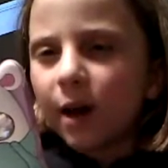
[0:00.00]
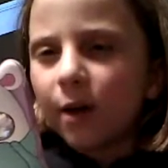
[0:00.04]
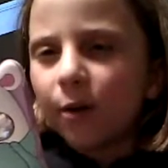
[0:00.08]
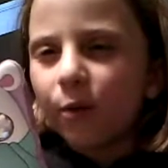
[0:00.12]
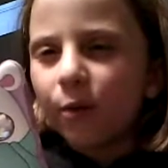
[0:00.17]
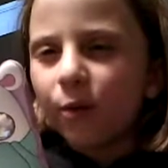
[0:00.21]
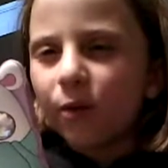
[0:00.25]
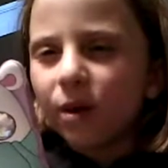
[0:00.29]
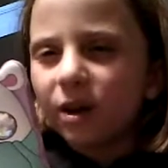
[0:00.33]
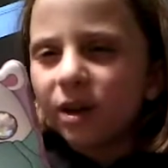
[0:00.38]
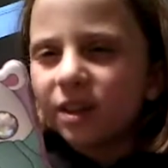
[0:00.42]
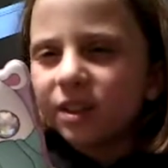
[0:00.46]

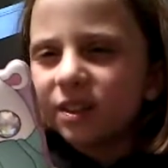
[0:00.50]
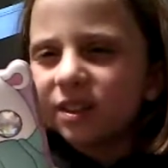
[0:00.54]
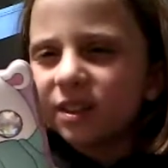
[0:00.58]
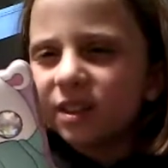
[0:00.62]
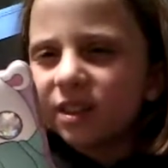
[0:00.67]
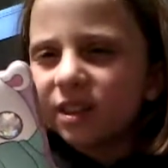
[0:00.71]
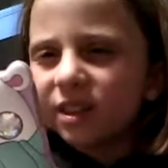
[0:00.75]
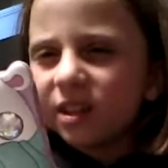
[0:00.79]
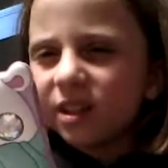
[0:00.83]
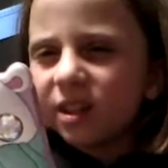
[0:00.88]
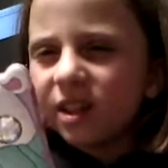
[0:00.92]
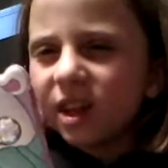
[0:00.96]
What is
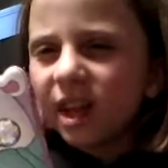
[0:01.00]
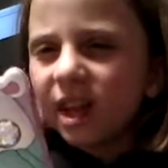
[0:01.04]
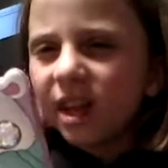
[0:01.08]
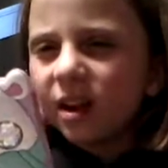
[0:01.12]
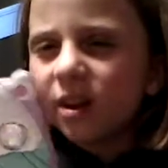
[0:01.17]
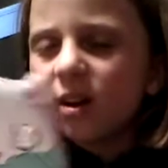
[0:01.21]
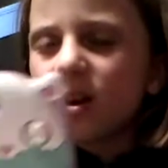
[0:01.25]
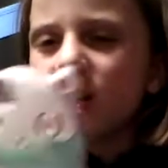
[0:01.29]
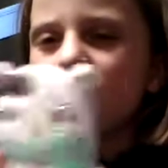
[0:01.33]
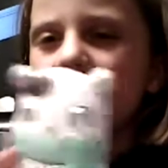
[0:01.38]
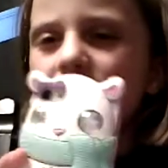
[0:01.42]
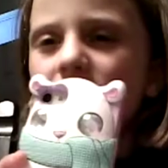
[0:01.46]
it again?
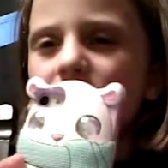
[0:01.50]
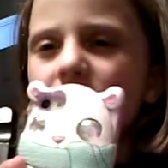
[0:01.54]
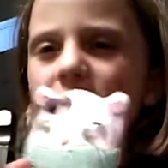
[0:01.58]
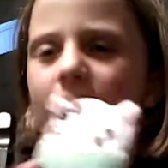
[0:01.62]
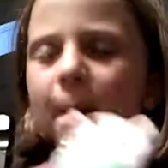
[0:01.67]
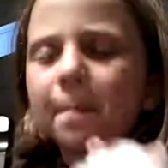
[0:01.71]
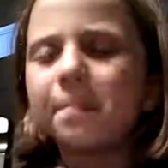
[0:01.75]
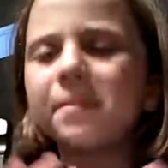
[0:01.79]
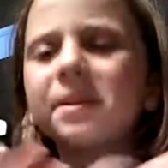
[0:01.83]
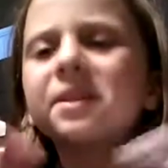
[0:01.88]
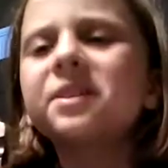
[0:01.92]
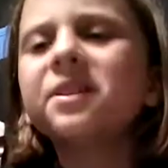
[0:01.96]

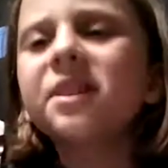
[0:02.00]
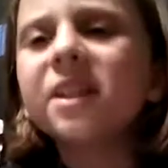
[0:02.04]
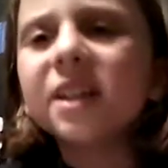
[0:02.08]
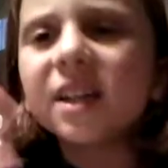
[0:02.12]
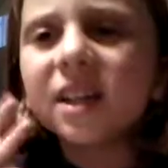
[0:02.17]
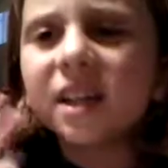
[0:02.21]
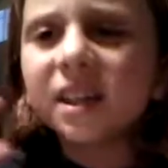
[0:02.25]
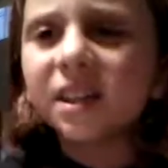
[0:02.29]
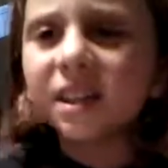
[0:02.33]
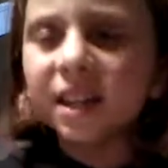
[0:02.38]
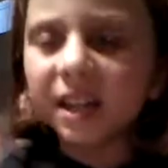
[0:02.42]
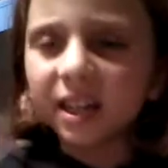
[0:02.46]
I'm just
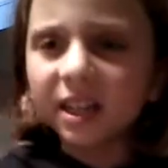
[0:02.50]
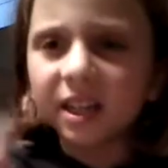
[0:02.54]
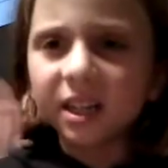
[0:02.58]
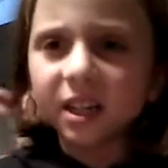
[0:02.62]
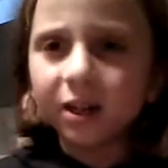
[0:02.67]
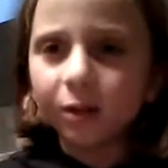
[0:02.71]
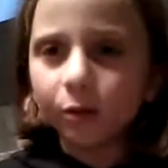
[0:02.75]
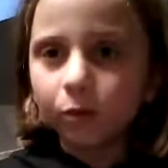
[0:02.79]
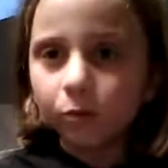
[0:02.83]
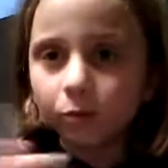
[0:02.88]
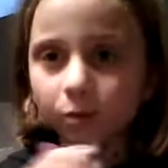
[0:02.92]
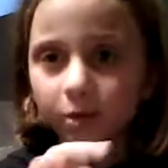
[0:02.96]
gonna really
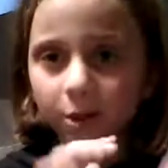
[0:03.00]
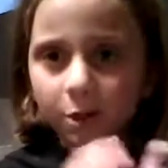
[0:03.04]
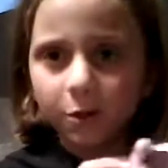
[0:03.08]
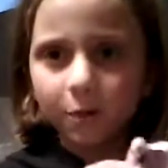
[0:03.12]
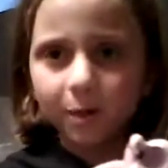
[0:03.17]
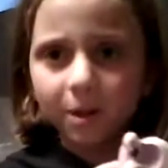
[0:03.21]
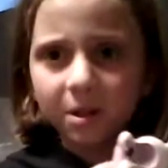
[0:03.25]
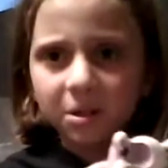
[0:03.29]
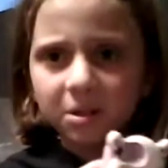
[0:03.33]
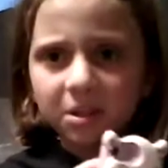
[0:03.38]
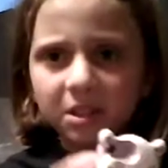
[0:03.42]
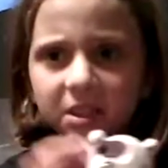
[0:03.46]

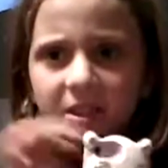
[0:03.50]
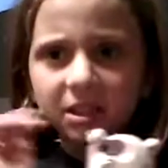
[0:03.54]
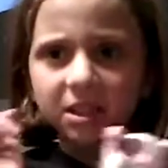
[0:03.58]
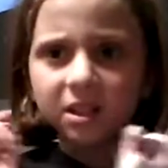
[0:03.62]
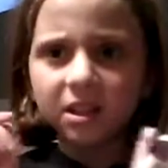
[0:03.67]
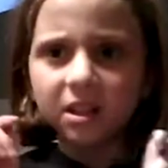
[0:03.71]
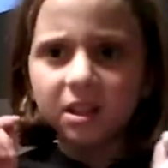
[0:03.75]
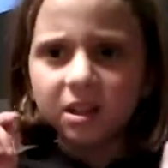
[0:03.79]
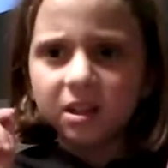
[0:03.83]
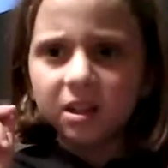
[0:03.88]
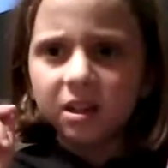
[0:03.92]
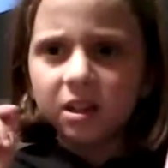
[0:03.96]
quickly
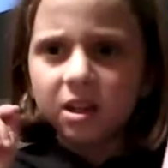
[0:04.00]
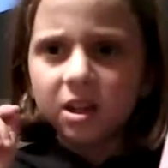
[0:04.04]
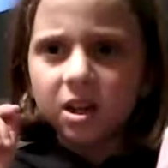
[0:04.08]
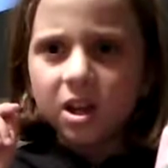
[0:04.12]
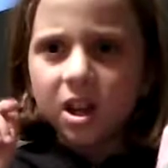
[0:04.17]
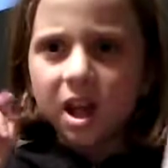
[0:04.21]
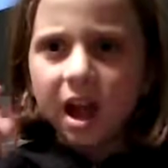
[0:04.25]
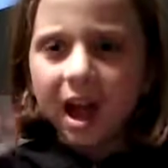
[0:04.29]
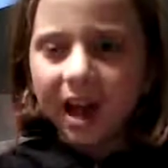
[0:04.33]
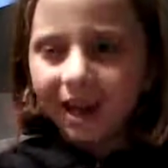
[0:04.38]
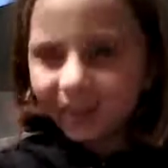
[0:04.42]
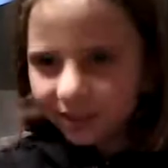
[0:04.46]

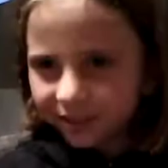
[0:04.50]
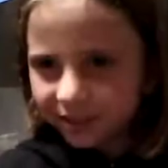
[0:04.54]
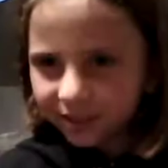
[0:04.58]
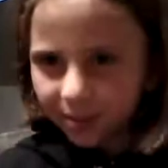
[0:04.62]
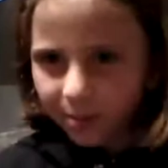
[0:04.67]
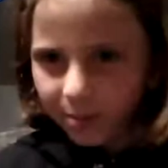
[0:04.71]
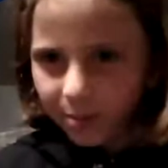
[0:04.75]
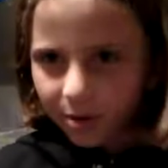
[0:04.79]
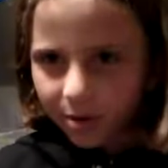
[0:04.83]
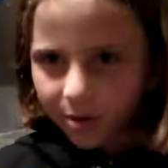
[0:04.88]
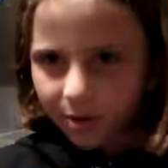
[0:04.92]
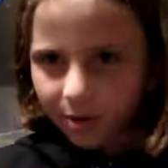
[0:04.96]
ask
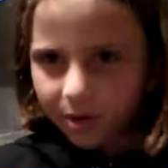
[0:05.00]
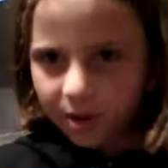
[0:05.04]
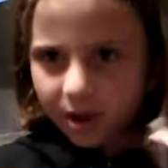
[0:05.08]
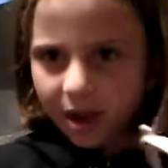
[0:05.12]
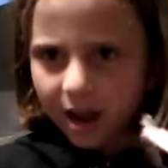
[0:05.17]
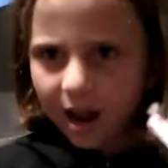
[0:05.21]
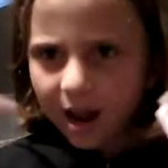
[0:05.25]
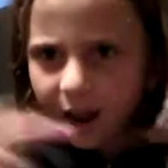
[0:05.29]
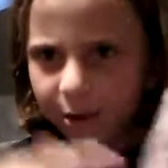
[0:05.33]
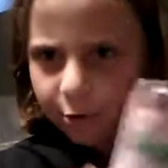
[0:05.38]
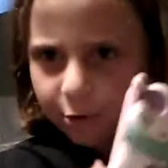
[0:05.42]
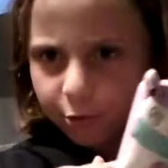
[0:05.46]
someone
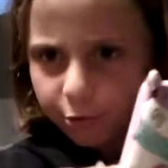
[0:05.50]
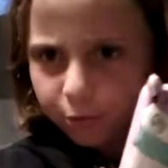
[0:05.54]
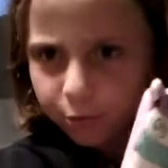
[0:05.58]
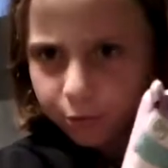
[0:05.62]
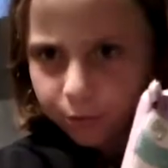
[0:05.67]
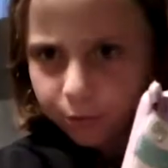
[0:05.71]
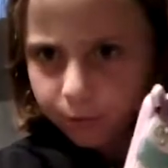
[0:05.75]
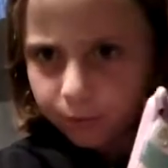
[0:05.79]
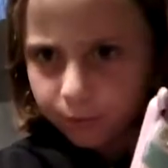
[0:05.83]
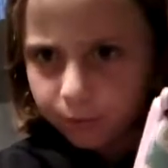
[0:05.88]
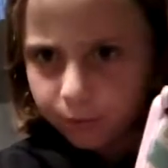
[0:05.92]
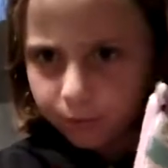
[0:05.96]
how you
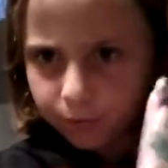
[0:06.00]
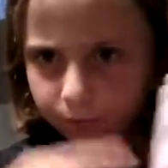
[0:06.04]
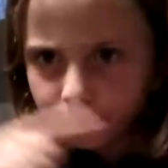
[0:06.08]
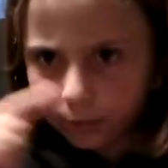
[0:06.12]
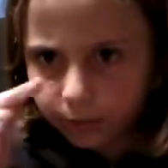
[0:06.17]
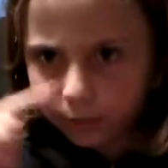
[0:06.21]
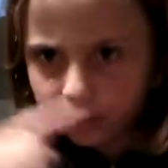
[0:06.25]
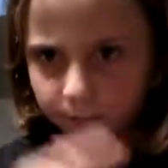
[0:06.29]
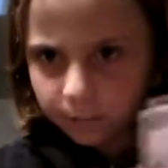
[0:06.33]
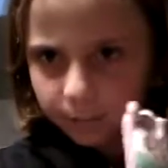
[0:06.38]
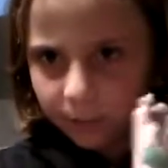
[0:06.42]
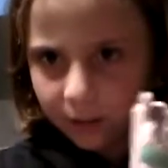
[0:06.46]

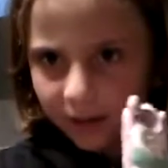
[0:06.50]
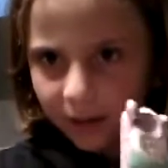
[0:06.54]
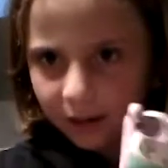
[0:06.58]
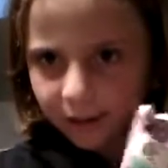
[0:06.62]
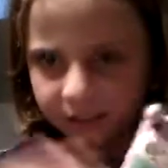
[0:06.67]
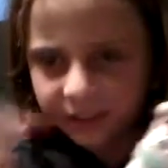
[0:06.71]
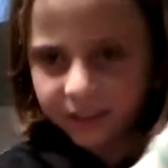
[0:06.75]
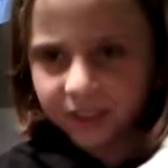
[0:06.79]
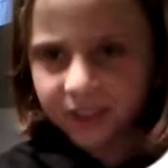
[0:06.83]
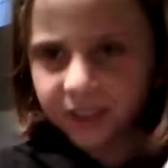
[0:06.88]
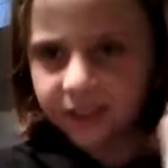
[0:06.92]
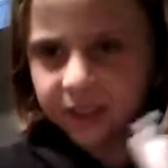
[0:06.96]

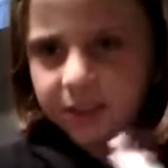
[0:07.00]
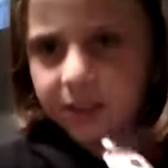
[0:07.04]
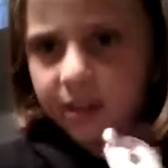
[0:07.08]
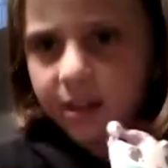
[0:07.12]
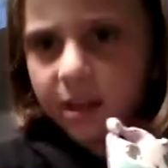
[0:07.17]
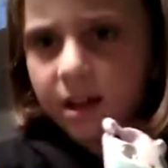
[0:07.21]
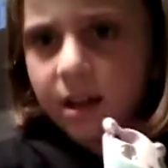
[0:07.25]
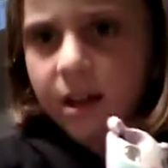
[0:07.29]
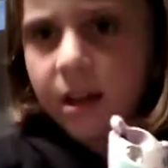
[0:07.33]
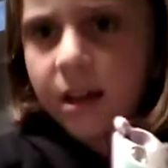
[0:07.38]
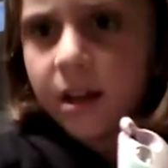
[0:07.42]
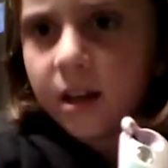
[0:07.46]
pronounce this.
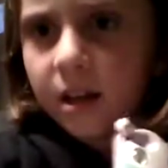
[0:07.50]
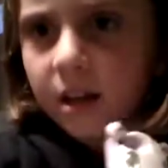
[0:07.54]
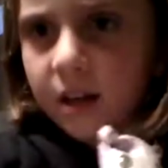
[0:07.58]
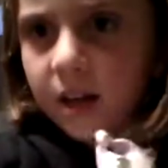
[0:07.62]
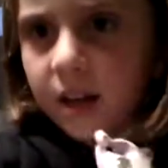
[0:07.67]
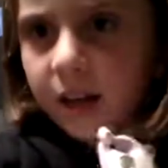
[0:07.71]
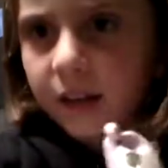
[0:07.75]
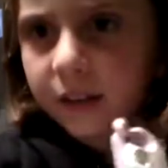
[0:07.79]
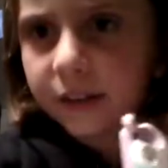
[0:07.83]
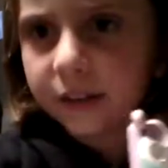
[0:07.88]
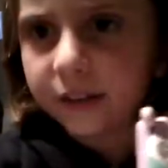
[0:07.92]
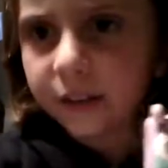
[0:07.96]

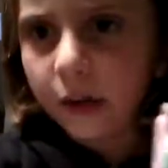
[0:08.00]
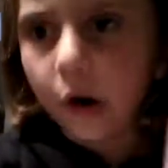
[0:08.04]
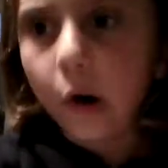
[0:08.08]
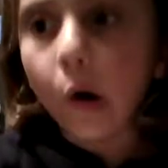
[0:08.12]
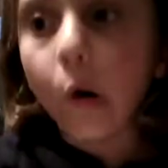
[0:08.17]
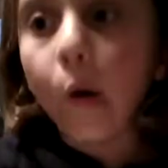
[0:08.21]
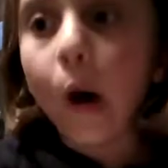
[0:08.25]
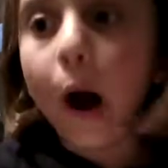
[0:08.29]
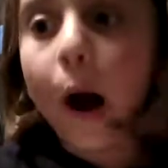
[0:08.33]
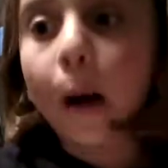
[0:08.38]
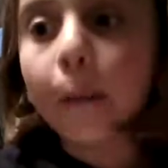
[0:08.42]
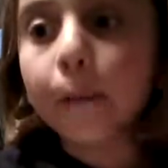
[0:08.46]

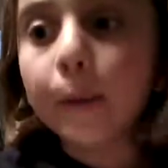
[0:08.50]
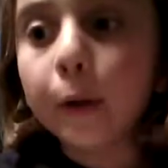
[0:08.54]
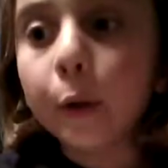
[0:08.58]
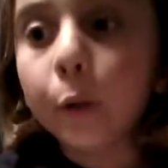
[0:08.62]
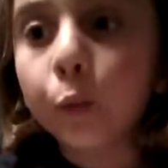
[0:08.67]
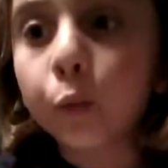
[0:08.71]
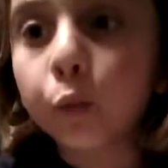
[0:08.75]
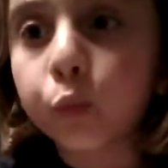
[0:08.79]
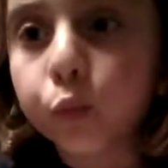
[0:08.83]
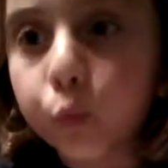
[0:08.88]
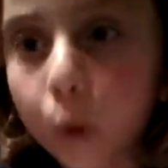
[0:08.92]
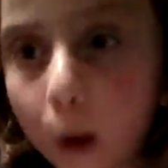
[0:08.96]
So I'll be
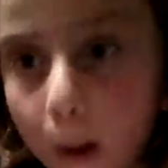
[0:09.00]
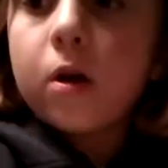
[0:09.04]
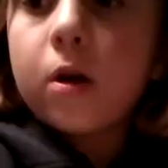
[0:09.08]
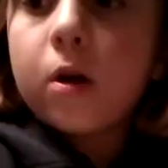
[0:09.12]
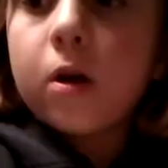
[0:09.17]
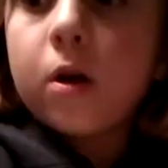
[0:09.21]
right.